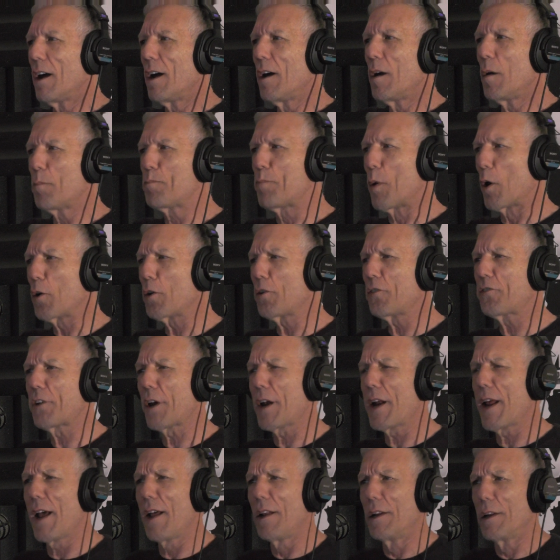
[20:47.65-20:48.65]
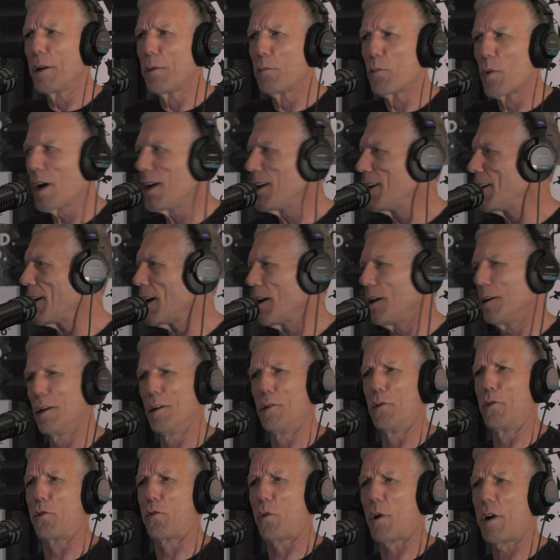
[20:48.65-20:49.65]
Burns and Allen, right?
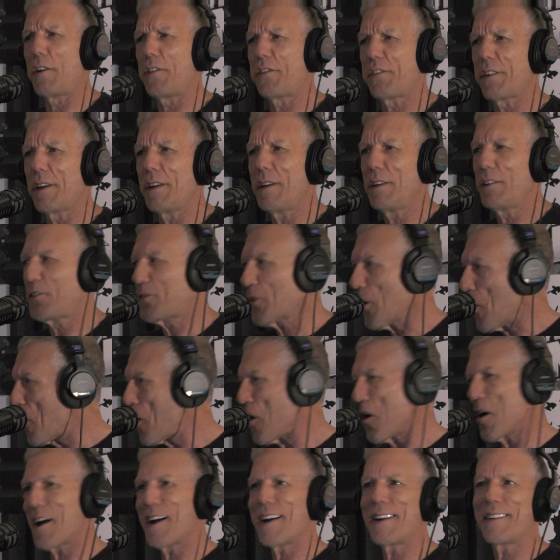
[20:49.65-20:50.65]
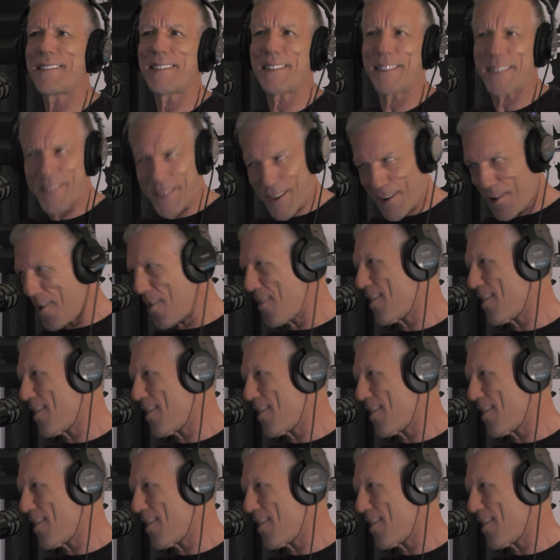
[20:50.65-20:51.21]
Hello, Gracie. George.